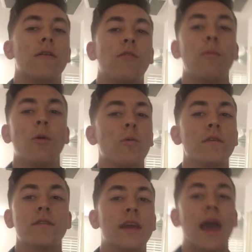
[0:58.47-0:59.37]
if one more
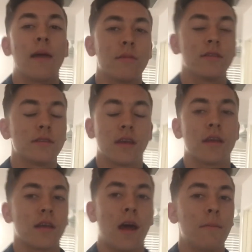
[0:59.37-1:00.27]
weird thing happens,
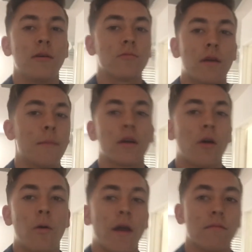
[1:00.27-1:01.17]
I'm gonna, I'm gonna
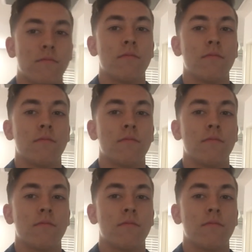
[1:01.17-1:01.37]
go away.